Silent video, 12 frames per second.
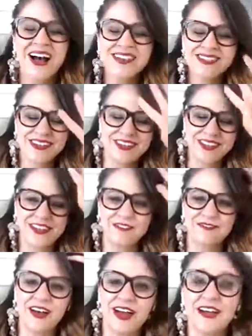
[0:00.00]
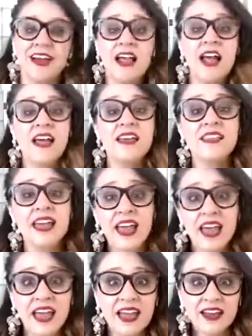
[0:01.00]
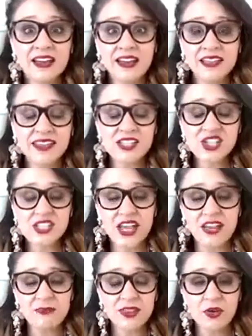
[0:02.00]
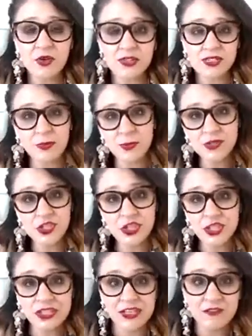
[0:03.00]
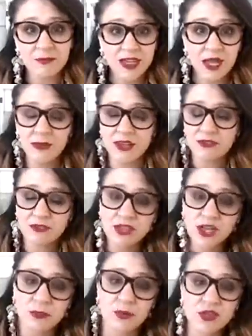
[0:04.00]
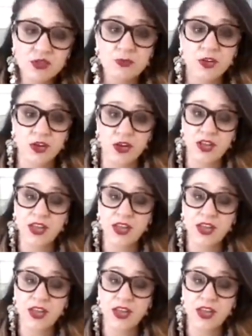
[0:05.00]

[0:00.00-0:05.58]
I totally got fired. Then that just gave me the awesome opportunity of becoming a full-time entrepreneur.